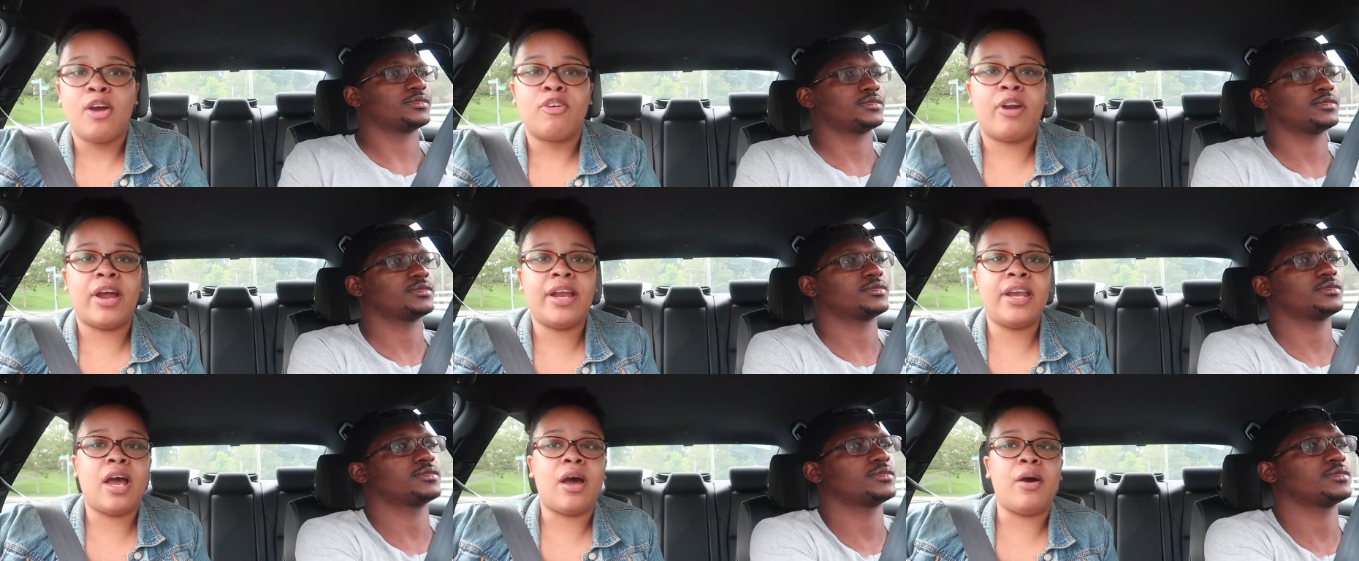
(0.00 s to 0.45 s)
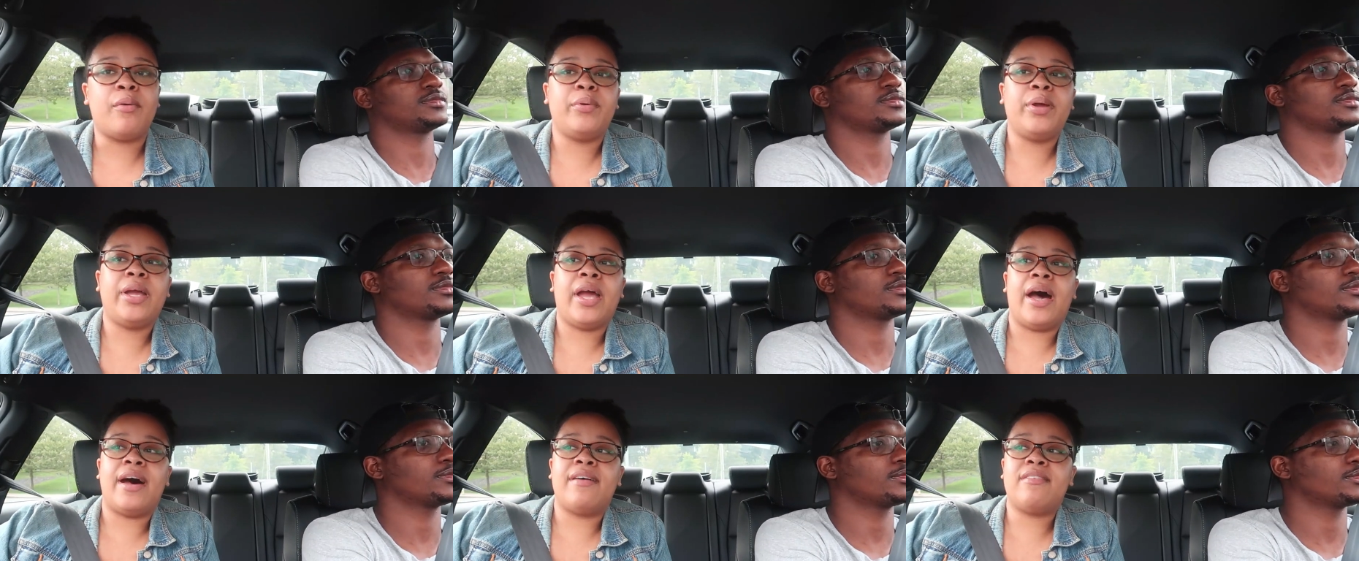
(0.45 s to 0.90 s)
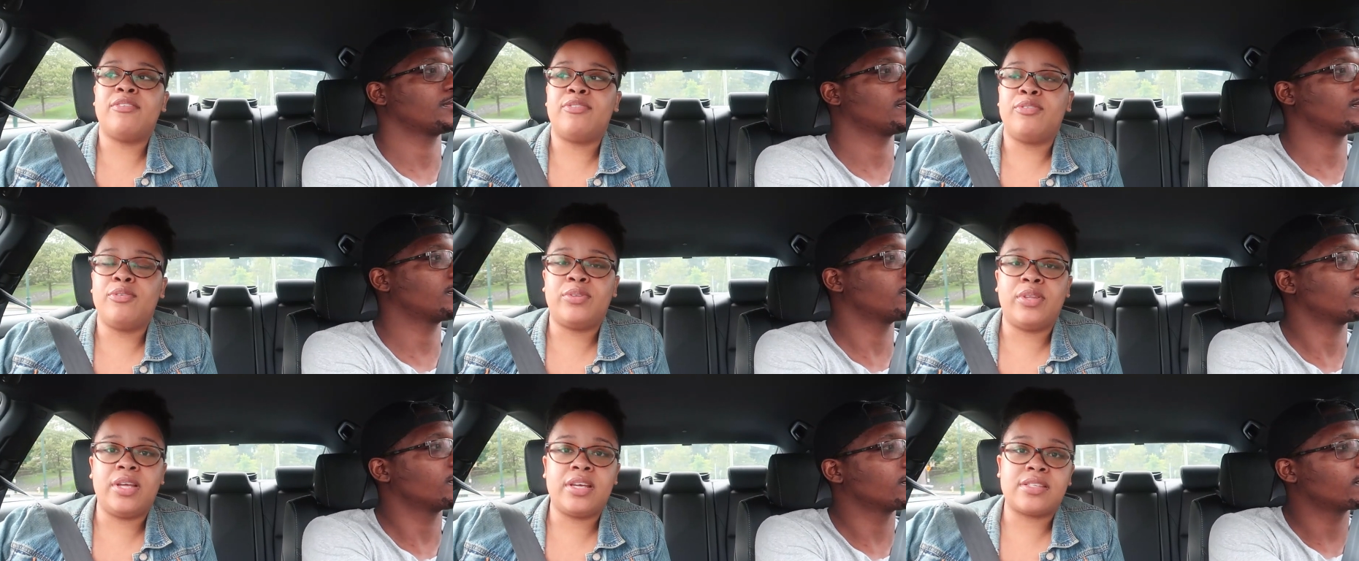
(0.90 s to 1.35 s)
Speaker 1: right now we have
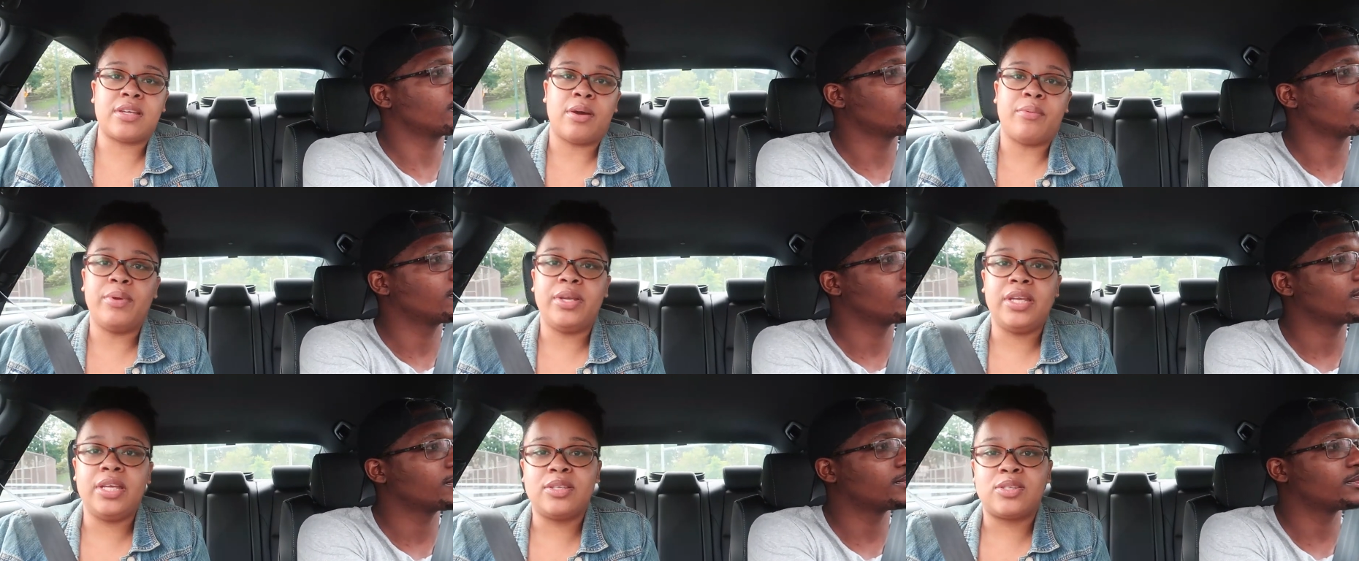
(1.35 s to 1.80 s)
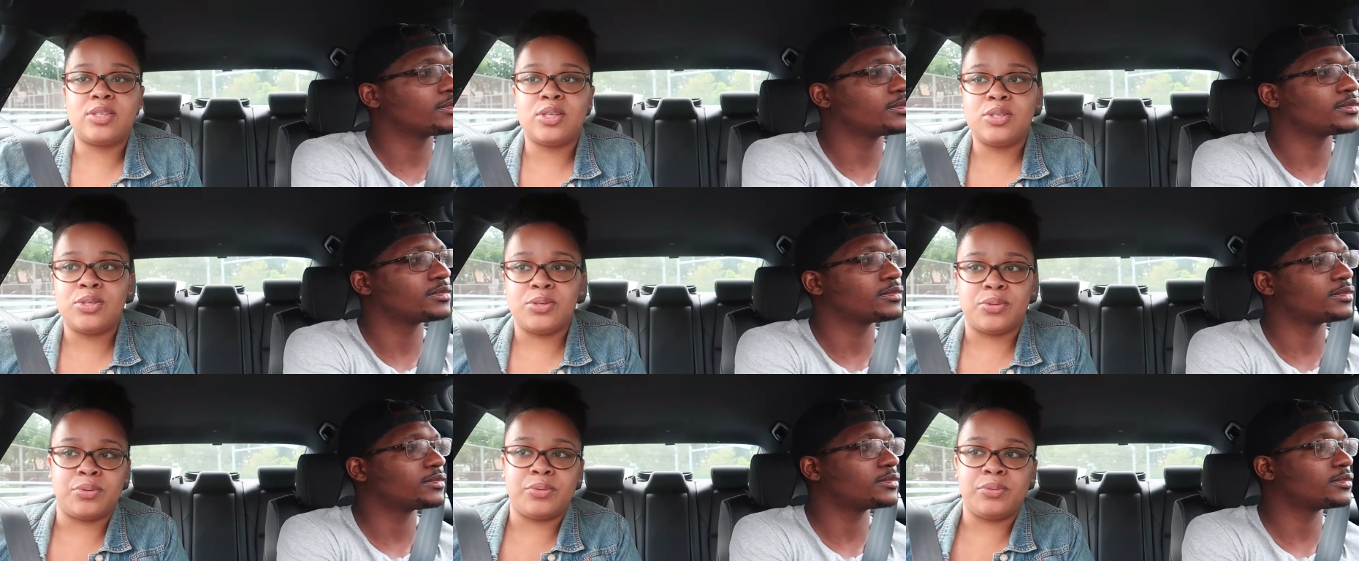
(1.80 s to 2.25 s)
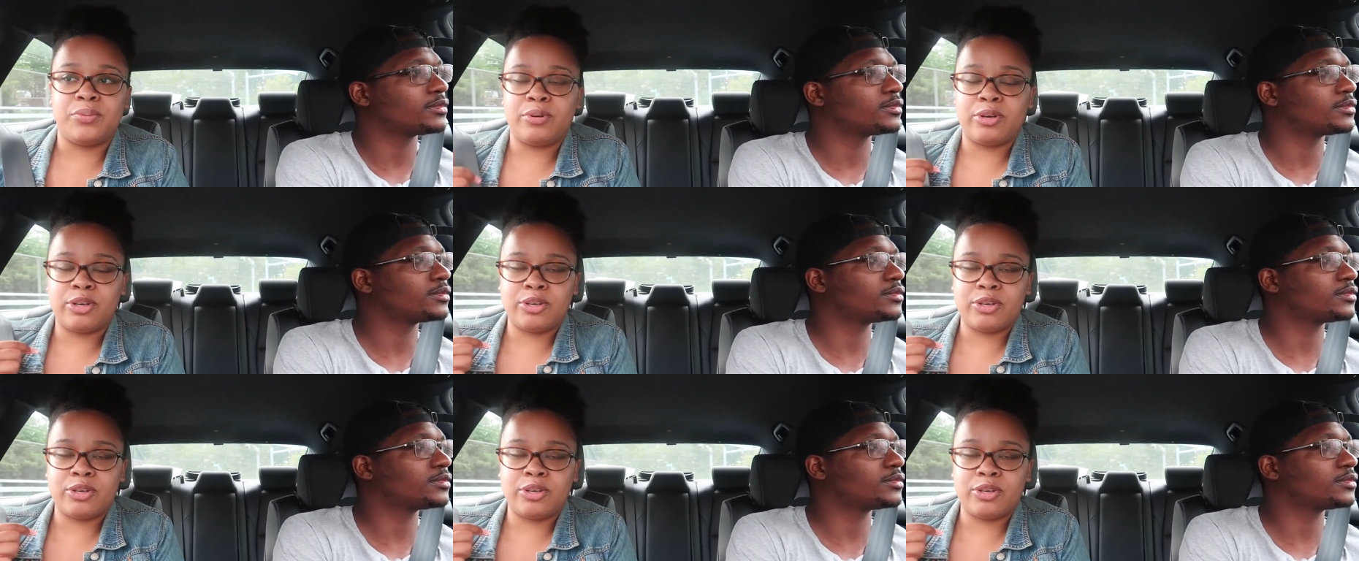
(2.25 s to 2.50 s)
a few things that we need to do.